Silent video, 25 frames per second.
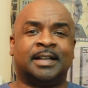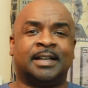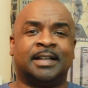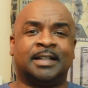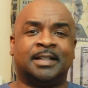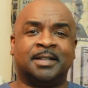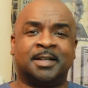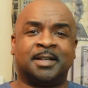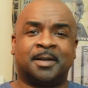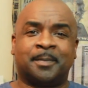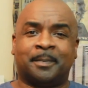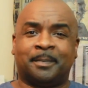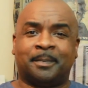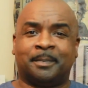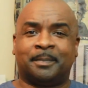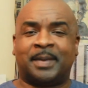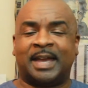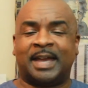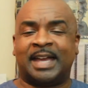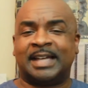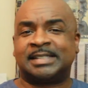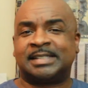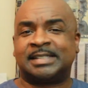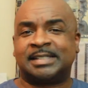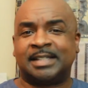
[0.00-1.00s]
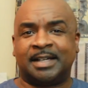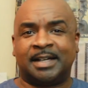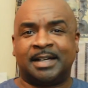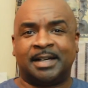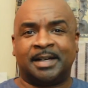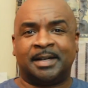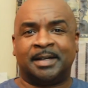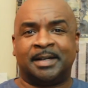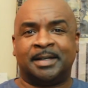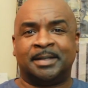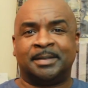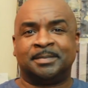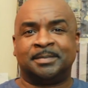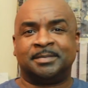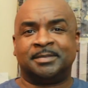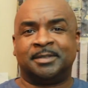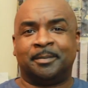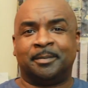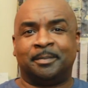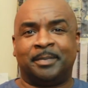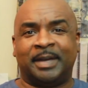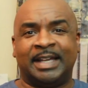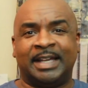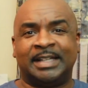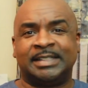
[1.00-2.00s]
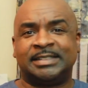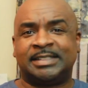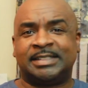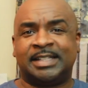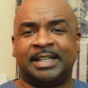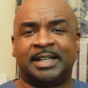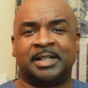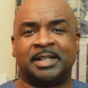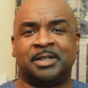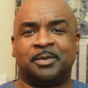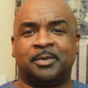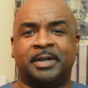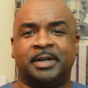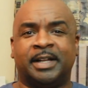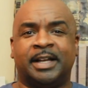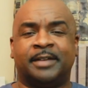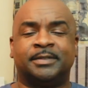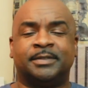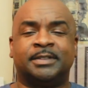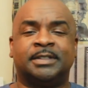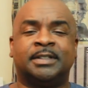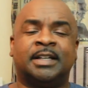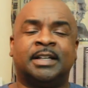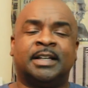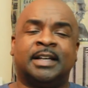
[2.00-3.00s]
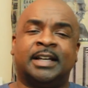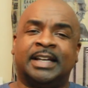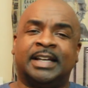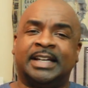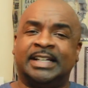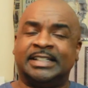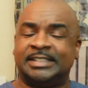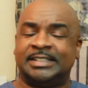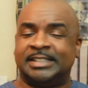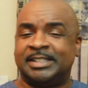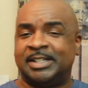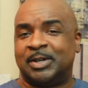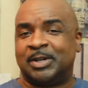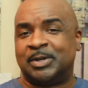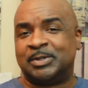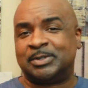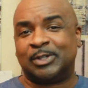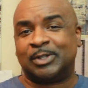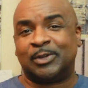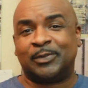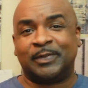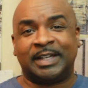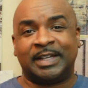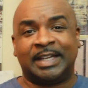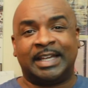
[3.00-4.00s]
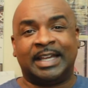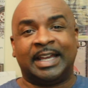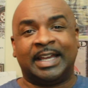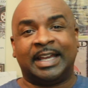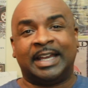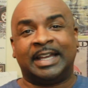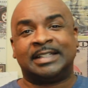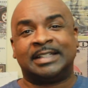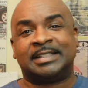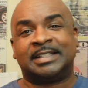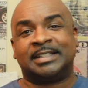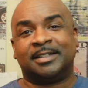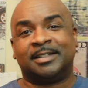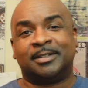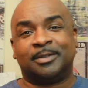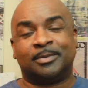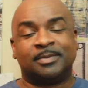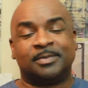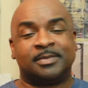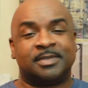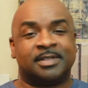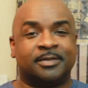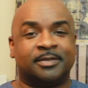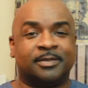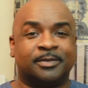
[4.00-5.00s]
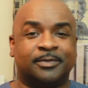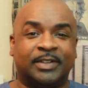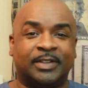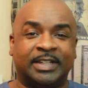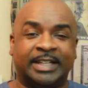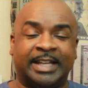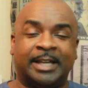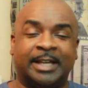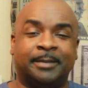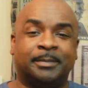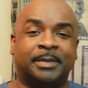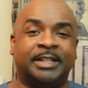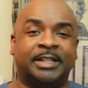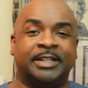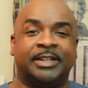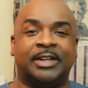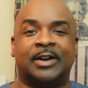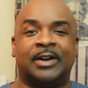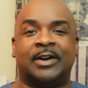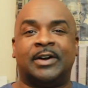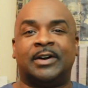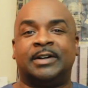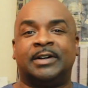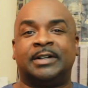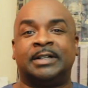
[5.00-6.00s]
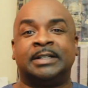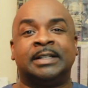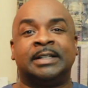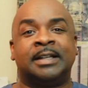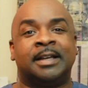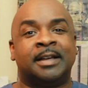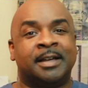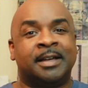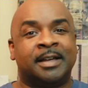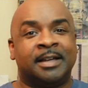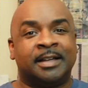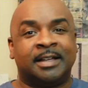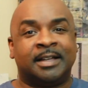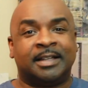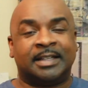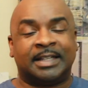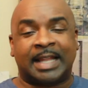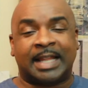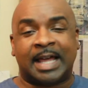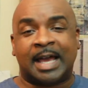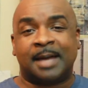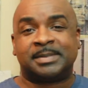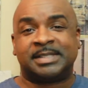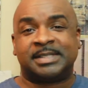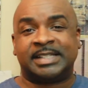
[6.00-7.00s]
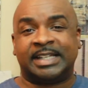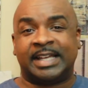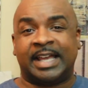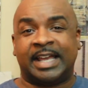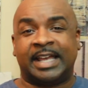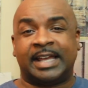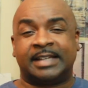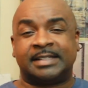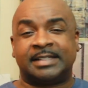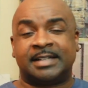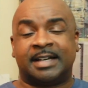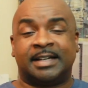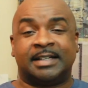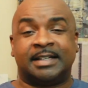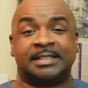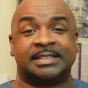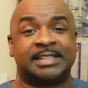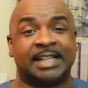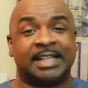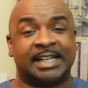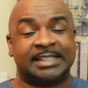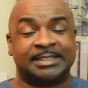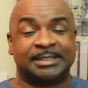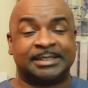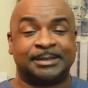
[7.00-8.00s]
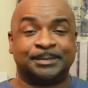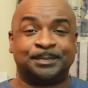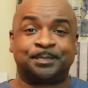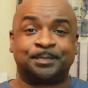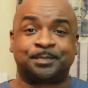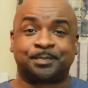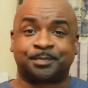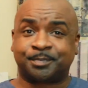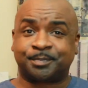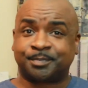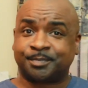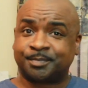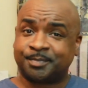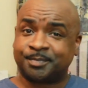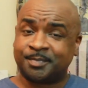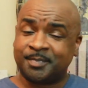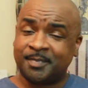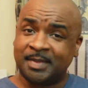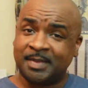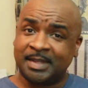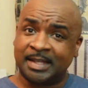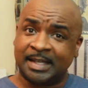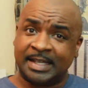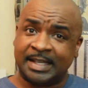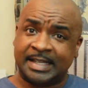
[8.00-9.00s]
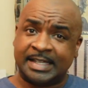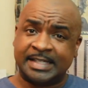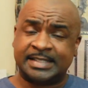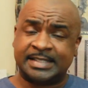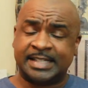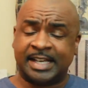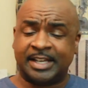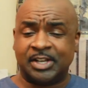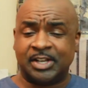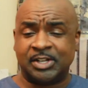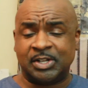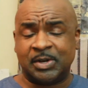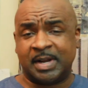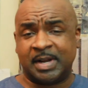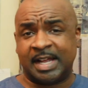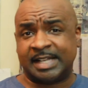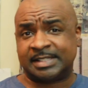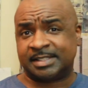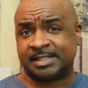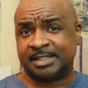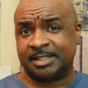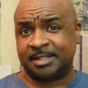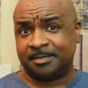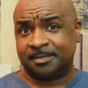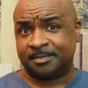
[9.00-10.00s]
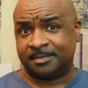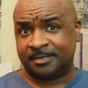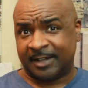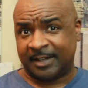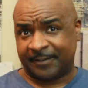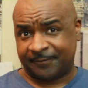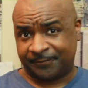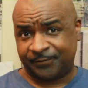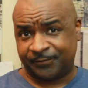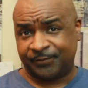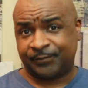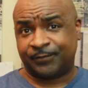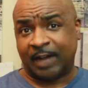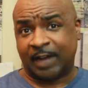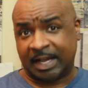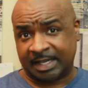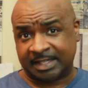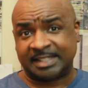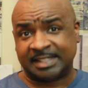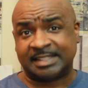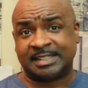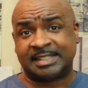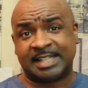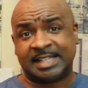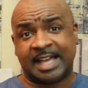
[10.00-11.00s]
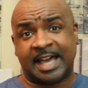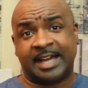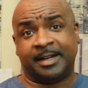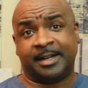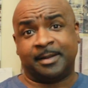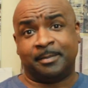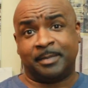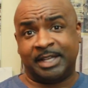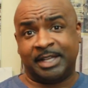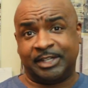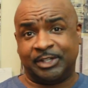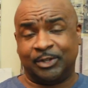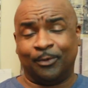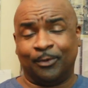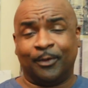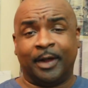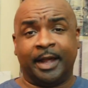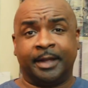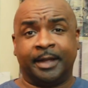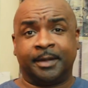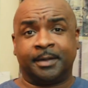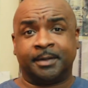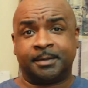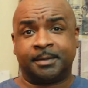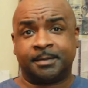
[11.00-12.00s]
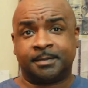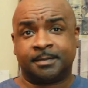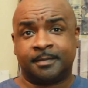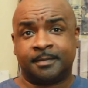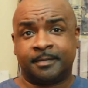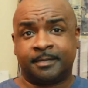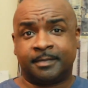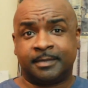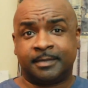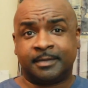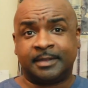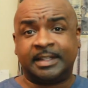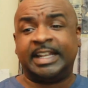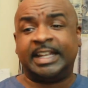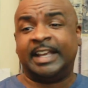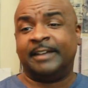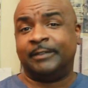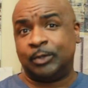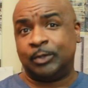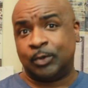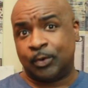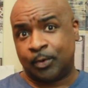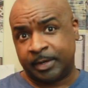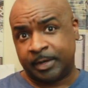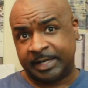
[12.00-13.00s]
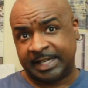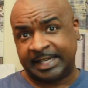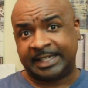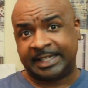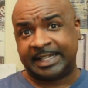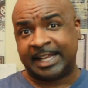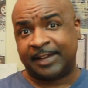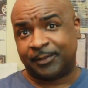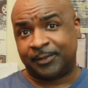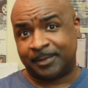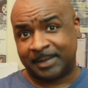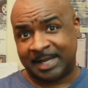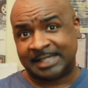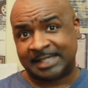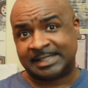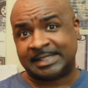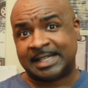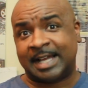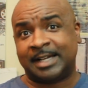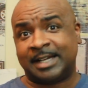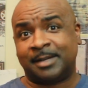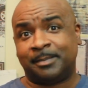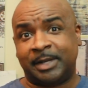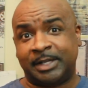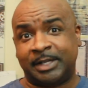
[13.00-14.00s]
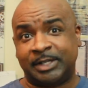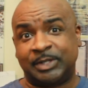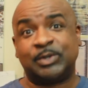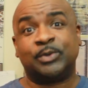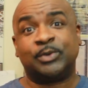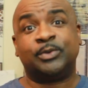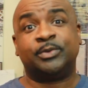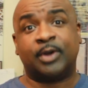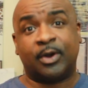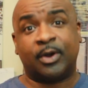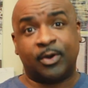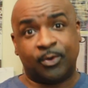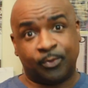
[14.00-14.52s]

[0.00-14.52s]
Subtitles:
look past the baked chicken or whatever, and she goes over here into the filet mignon lobster section, he said, you know that's the side of the menu, right? If you order anything from that side of the menu, a